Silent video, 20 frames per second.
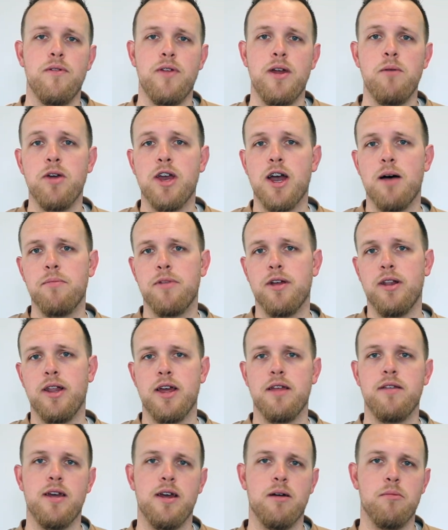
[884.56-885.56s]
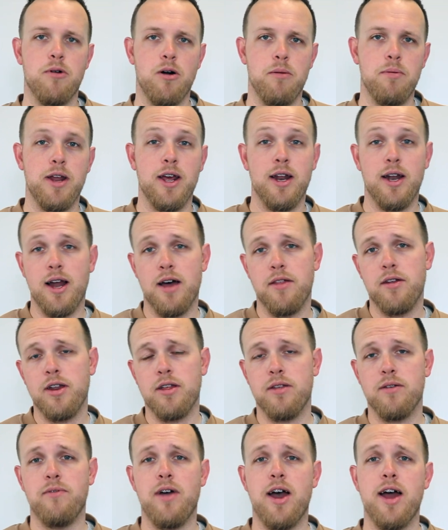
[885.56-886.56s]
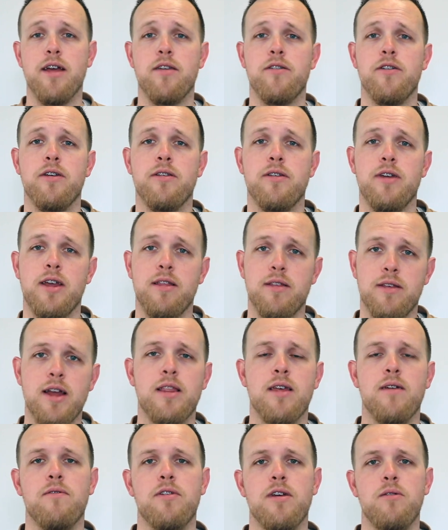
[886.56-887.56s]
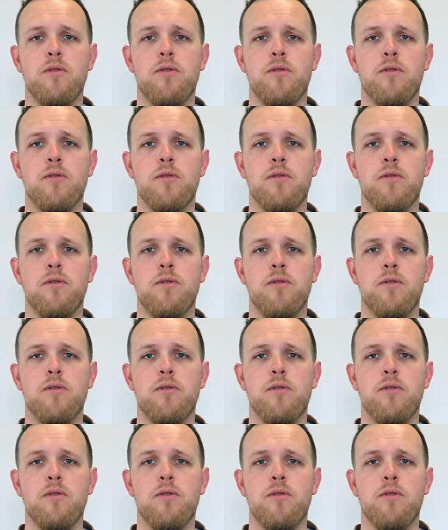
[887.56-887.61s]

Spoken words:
Then we come to leasing a property, and another disadvantage is incentives.